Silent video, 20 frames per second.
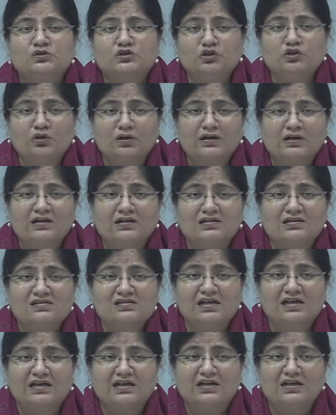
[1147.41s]
your
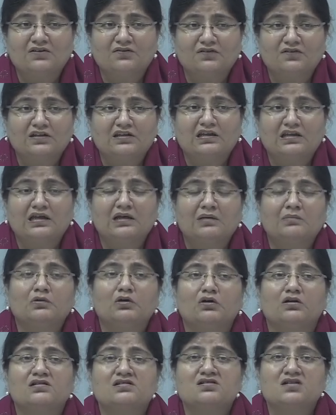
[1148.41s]
understanding with them,
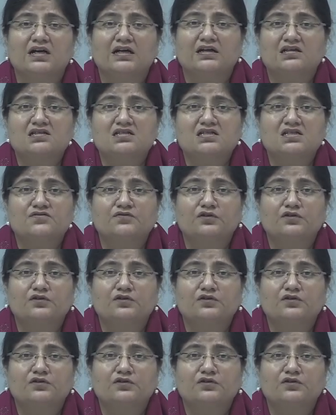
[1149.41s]
your strategies